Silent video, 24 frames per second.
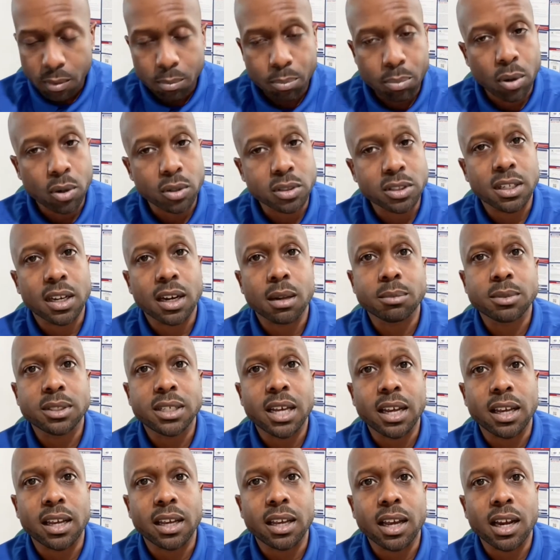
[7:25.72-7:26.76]
person that I'm
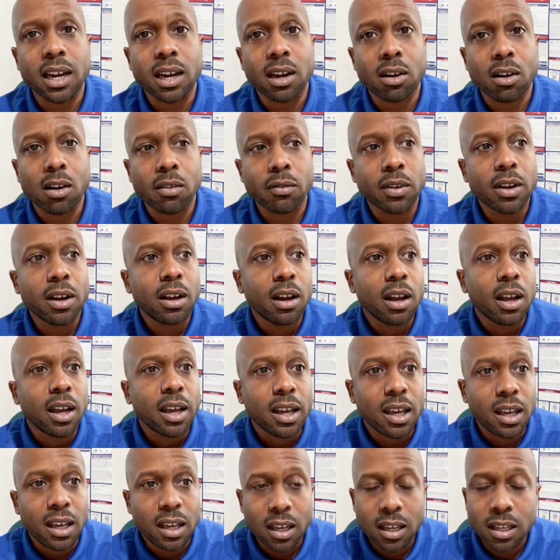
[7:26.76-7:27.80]
taking care of
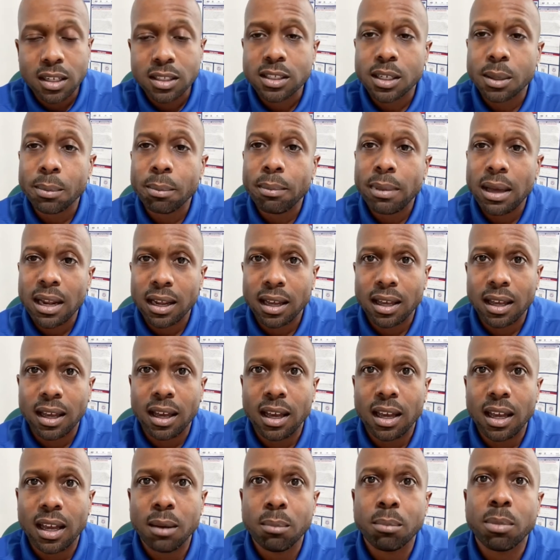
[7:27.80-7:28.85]
into
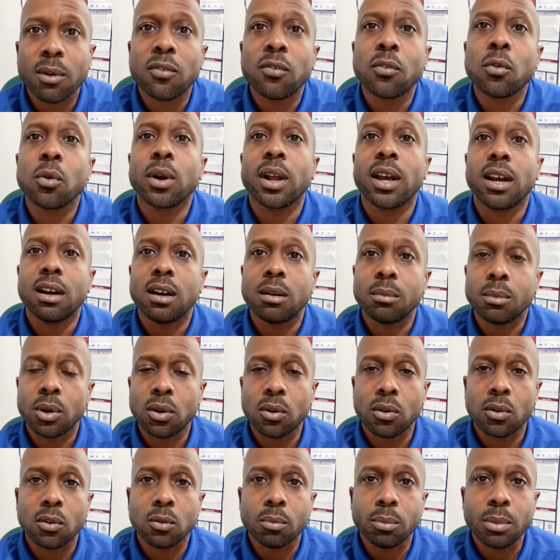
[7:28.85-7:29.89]
Medicaid before they come
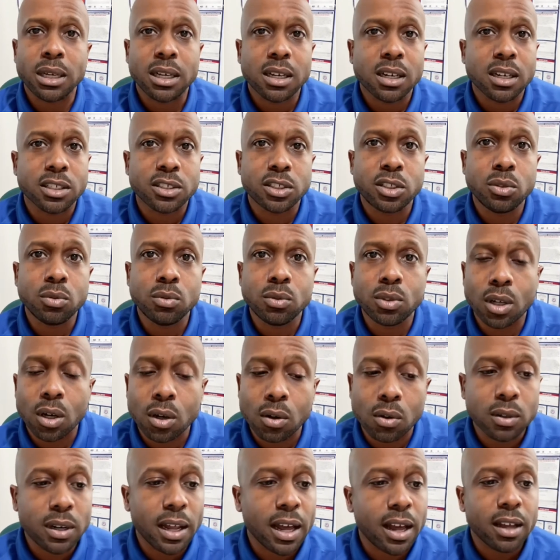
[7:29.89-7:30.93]
home because you
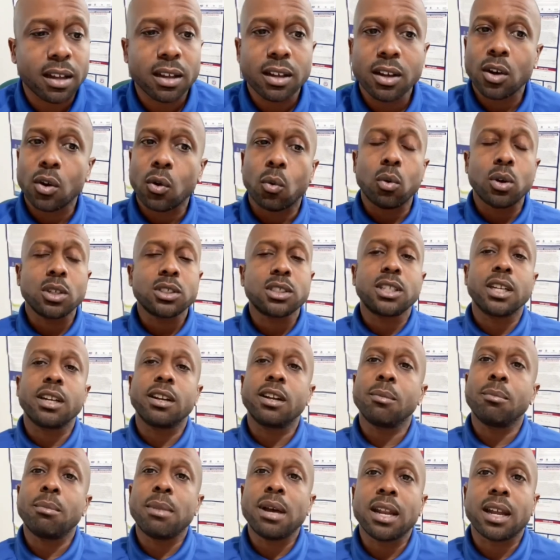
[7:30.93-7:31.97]
know that once
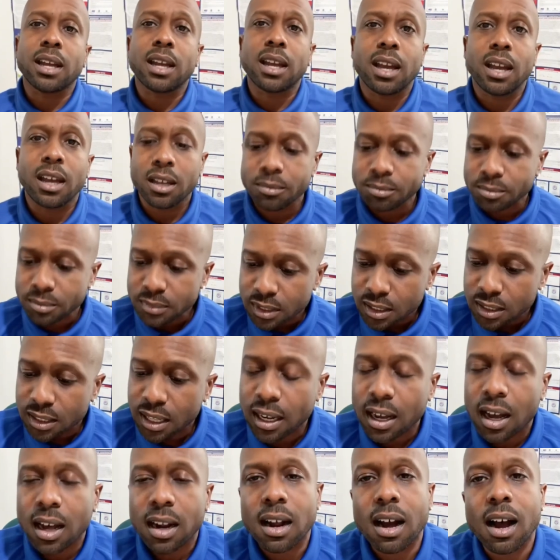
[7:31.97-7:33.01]
they're in Medicaid,
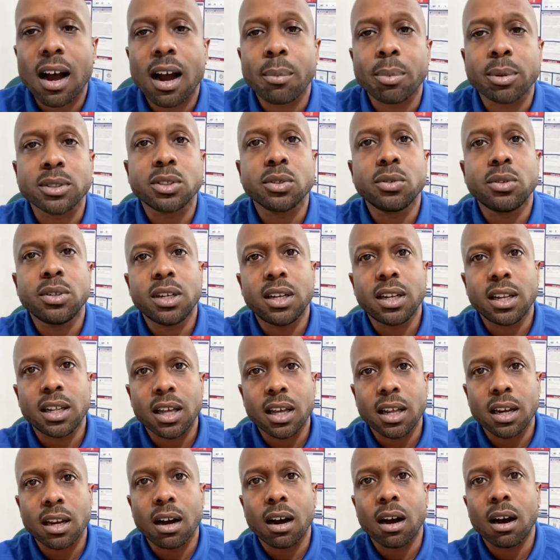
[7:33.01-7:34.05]
they got an opportunity to
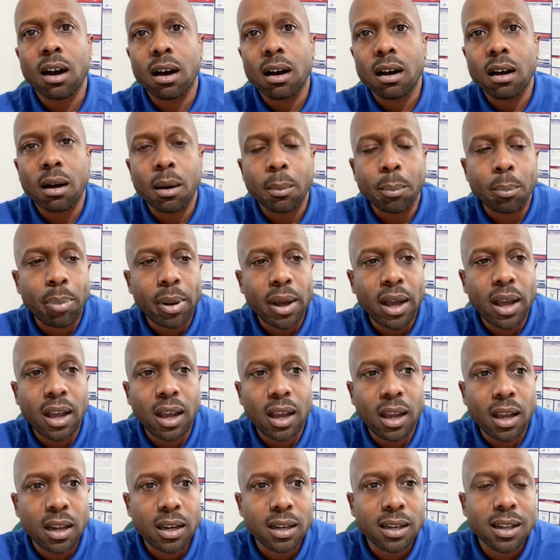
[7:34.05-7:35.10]
get a, a
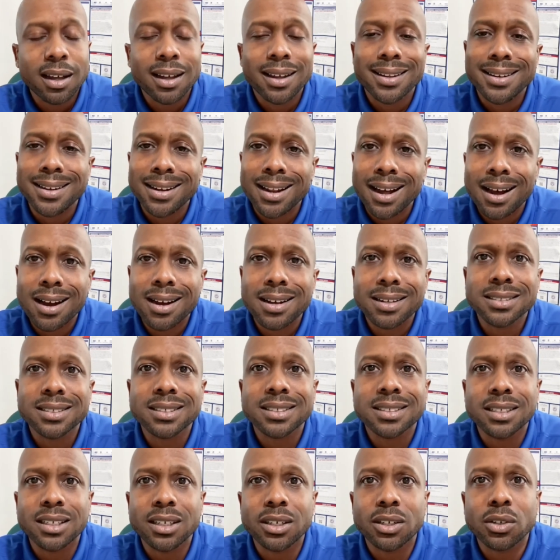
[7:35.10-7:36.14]
paid,
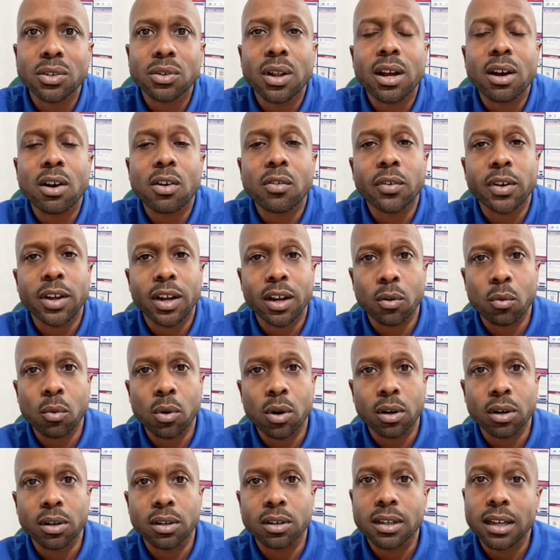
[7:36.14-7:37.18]
non-skilled healthcare
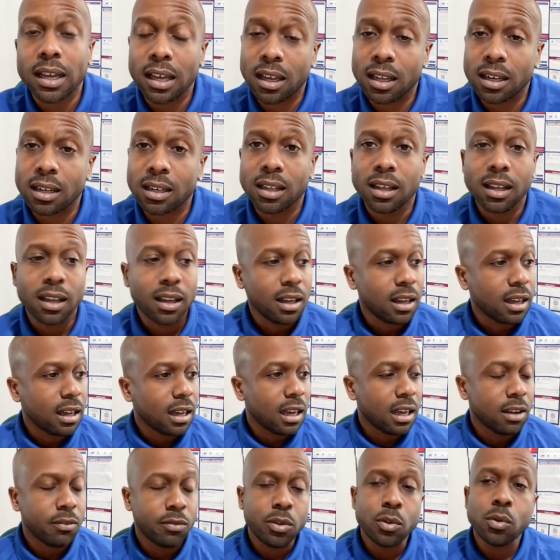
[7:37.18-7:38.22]
worker. And
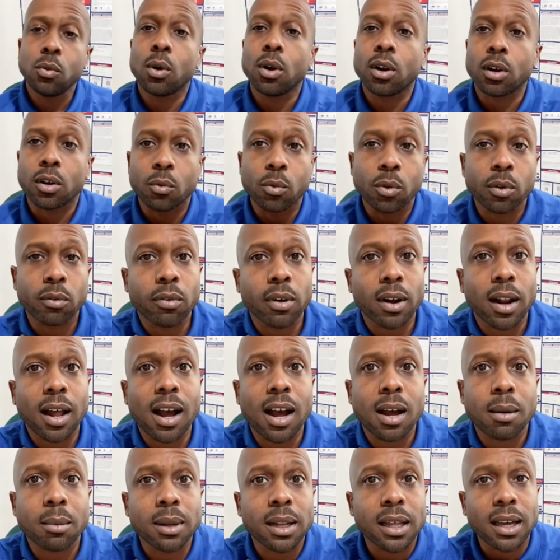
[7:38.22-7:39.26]
if you working with
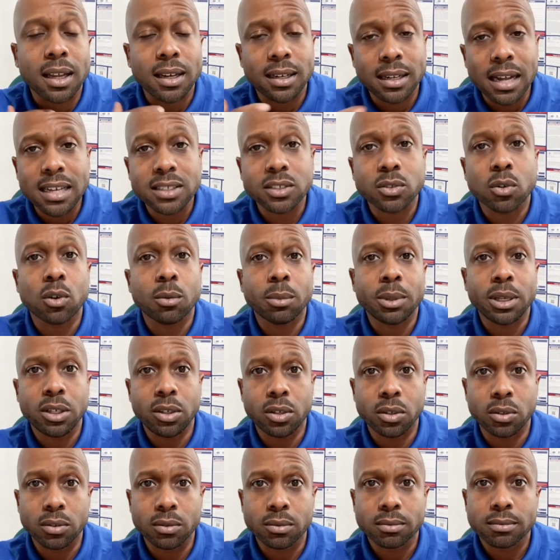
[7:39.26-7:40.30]
reliable aid, that's going to be
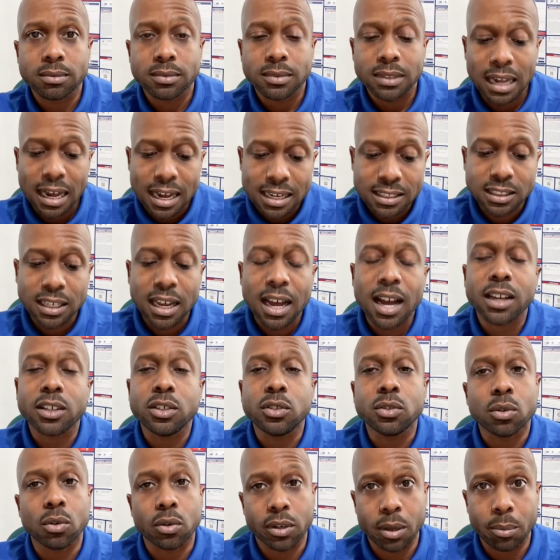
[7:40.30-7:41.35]
you. That's how
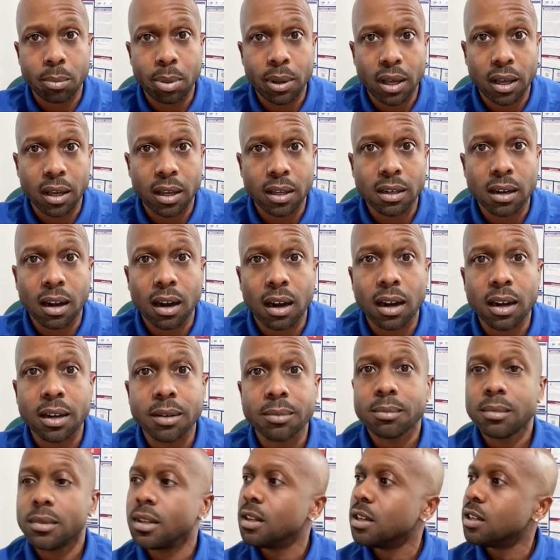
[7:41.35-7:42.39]
you going to get paid. All
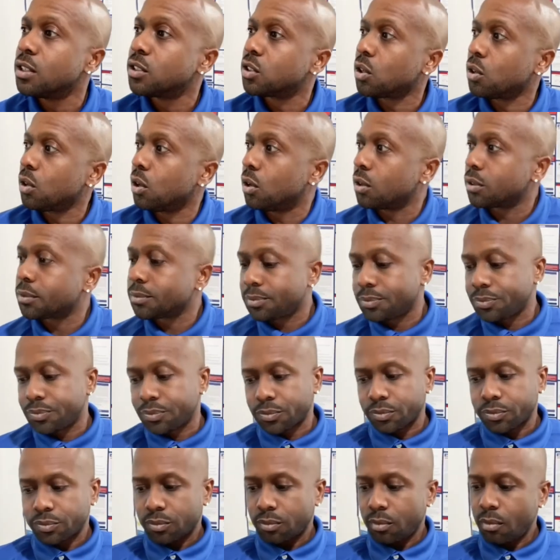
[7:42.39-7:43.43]
right. So look,
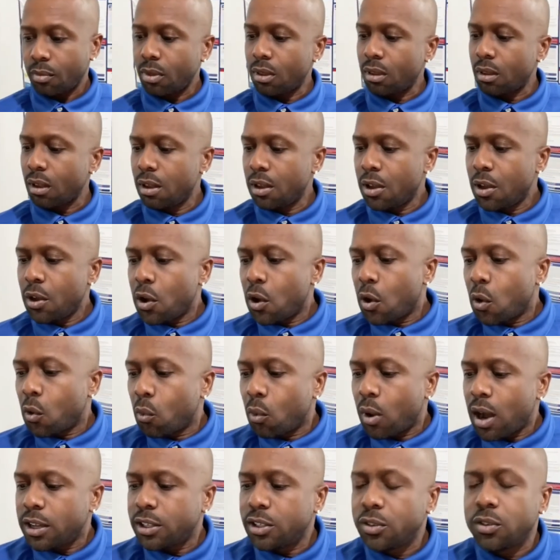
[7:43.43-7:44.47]

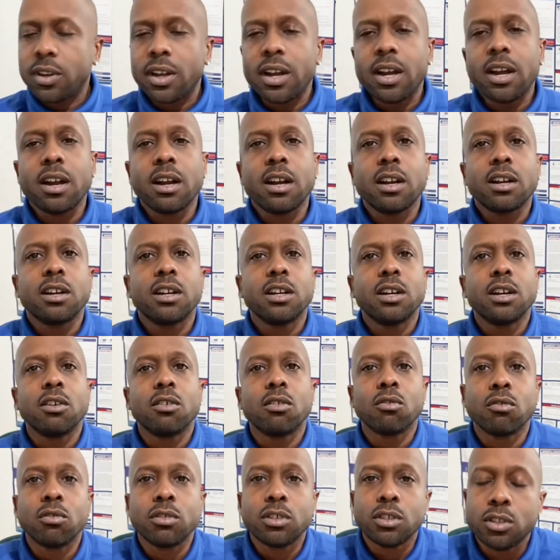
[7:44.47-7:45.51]
while you there,
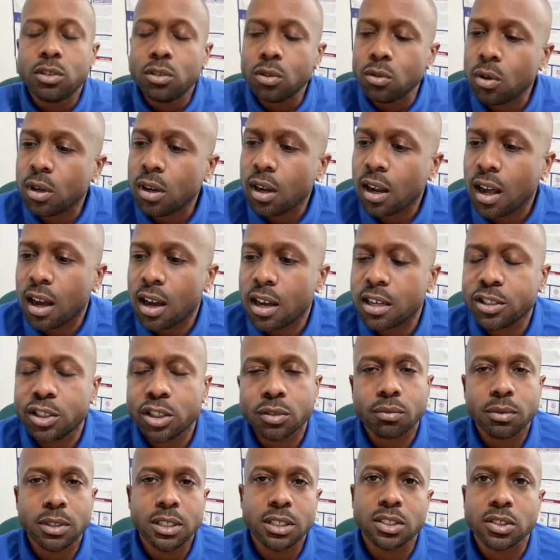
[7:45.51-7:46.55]
utilize
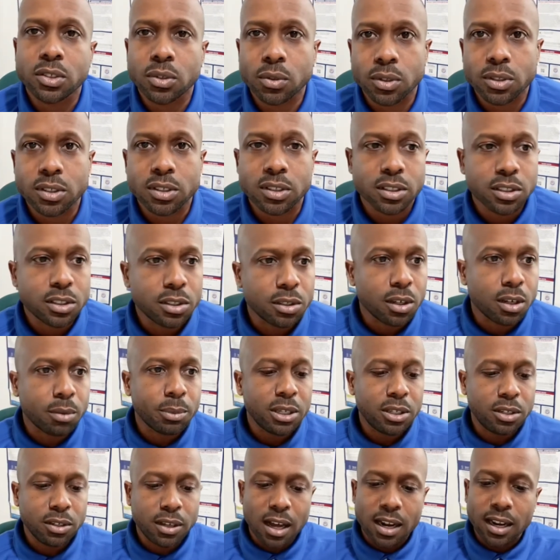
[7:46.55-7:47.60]
your resources. You know what I
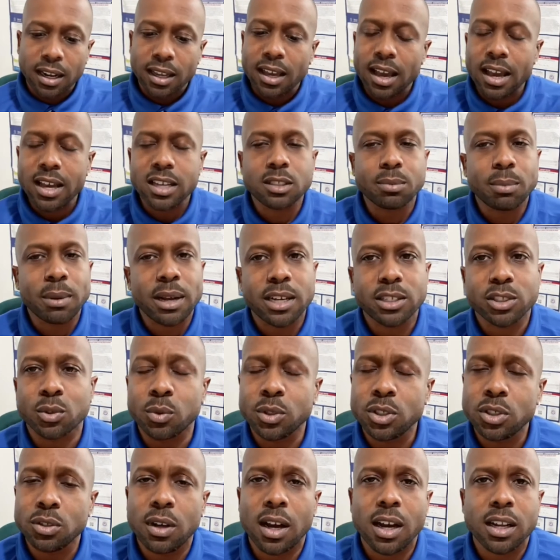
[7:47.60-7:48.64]
mean? You got a case manager.
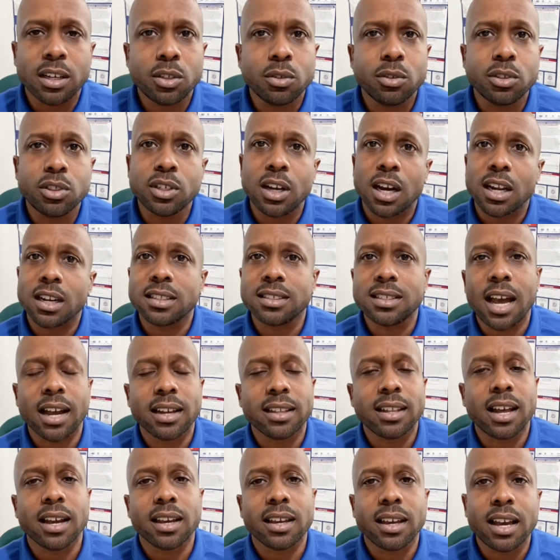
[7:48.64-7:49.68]
What you got to do is you got to
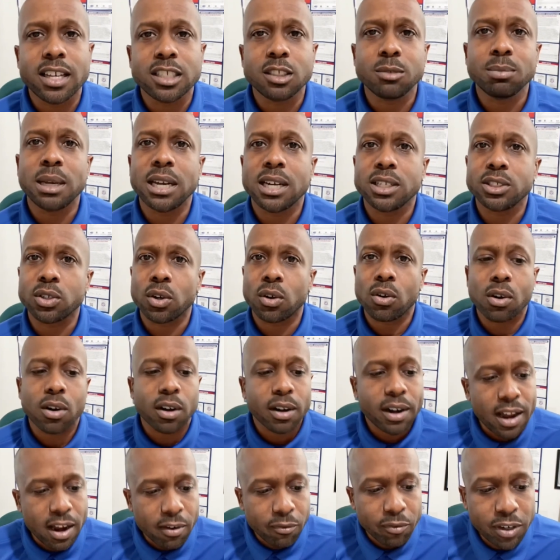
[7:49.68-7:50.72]
attack that case manager
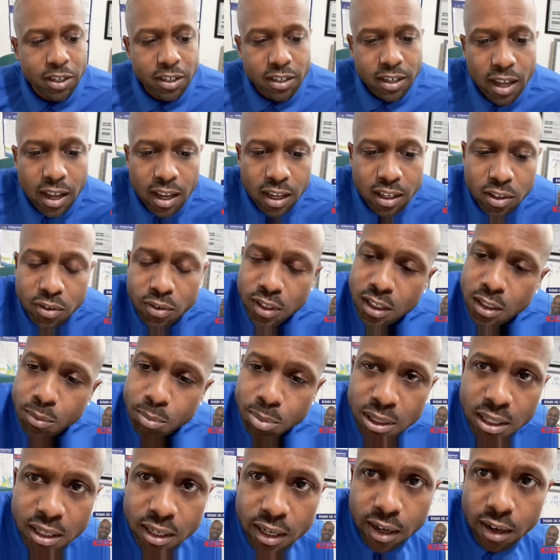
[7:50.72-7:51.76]
hard. Every day you need to
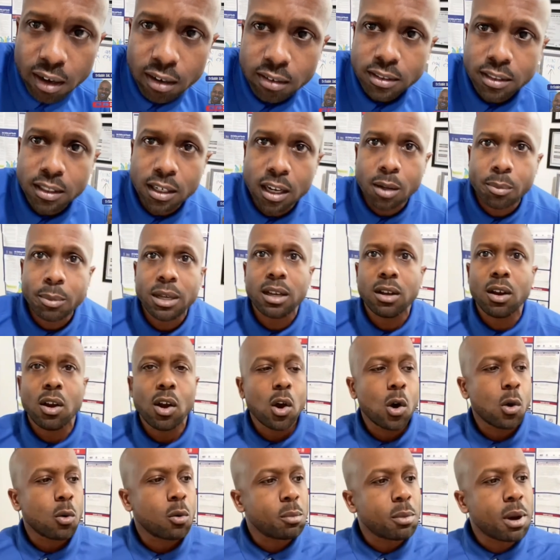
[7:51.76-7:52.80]
be there. You know what I mean?
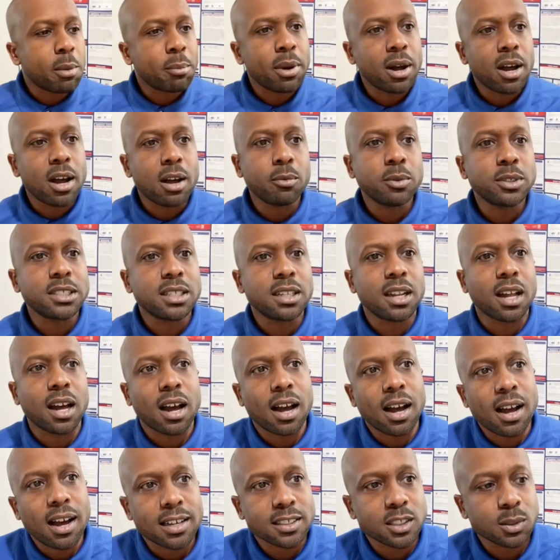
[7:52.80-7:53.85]
Well, my mom was in the
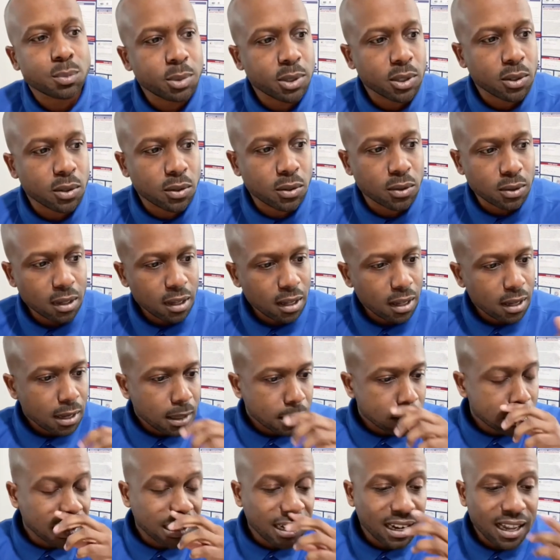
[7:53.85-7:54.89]
hospital
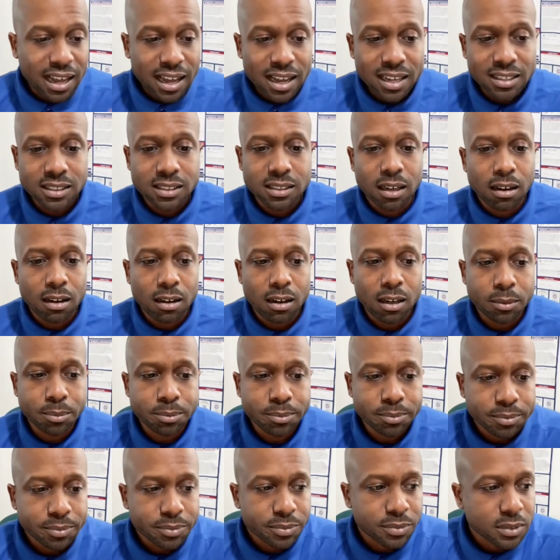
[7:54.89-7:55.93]
the last
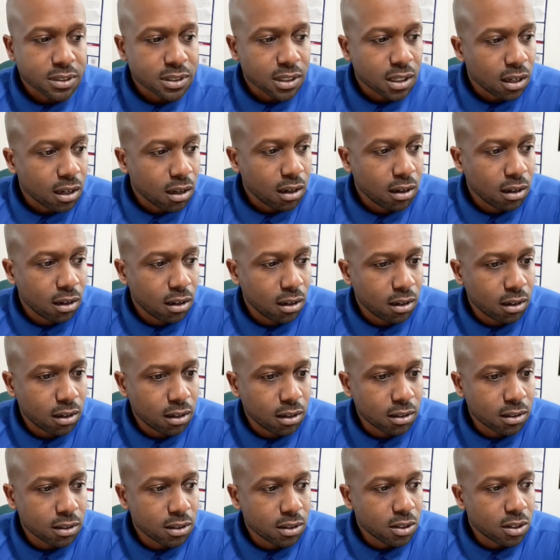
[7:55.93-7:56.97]
time.
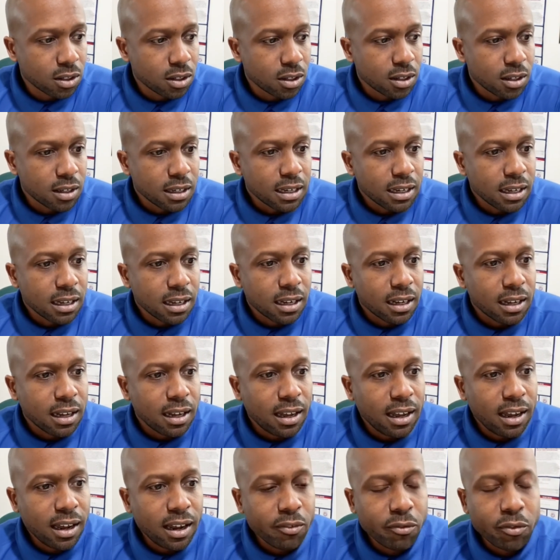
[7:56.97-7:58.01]
Uh,
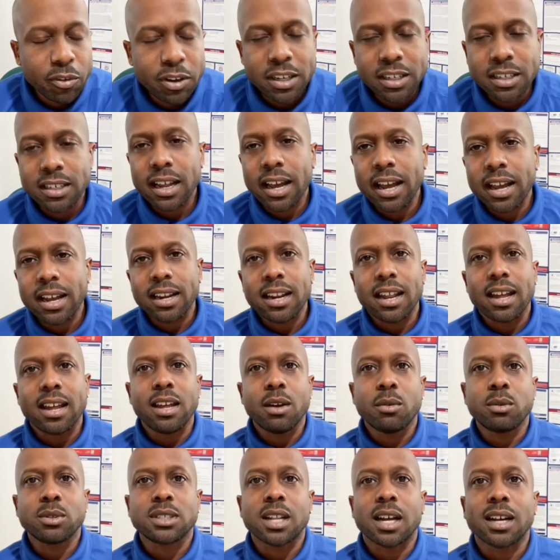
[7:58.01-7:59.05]
every day that
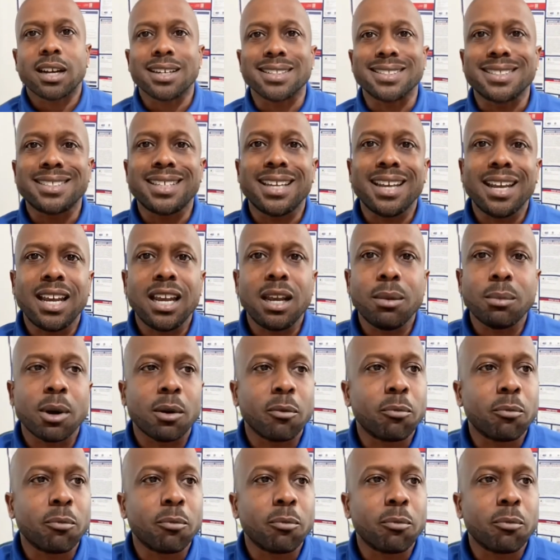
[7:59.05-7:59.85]
it was like a team